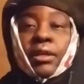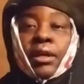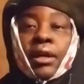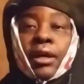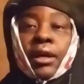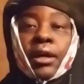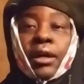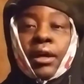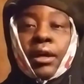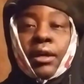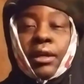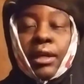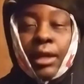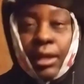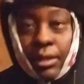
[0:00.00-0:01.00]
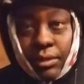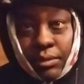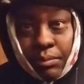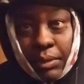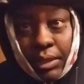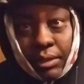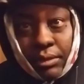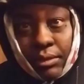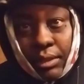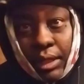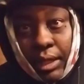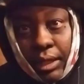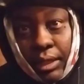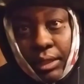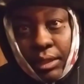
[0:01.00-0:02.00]
Uh, kind of smells
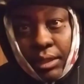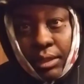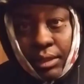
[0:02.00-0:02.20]
like.